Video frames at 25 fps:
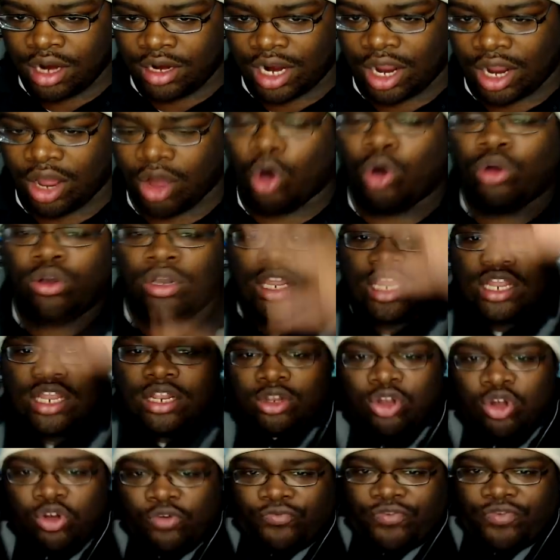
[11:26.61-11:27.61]
not only
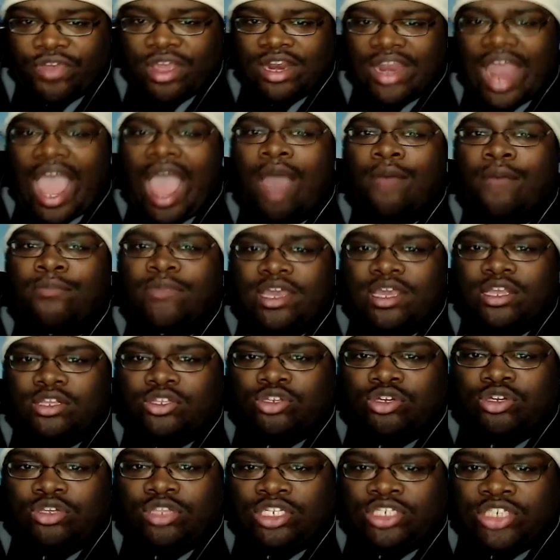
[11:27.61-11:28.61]
Luffy and Nami
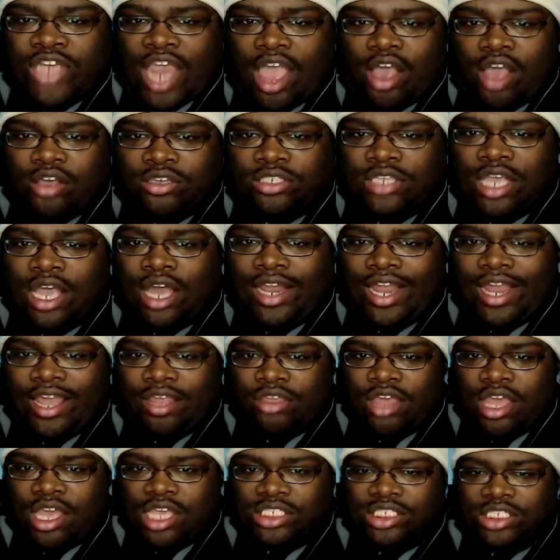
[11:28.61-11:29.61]
to the jail cell
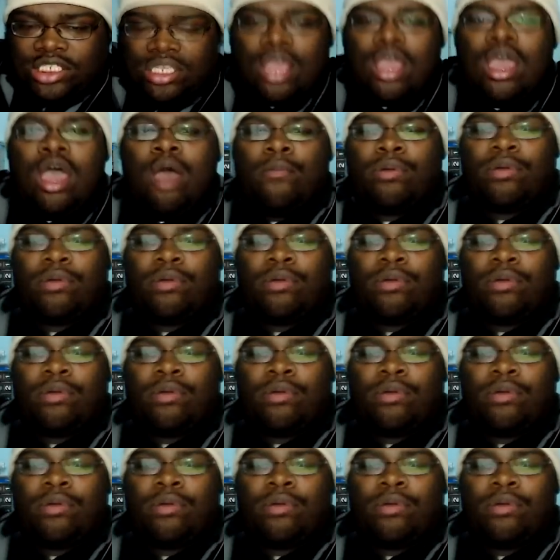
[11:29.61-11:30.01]
like this,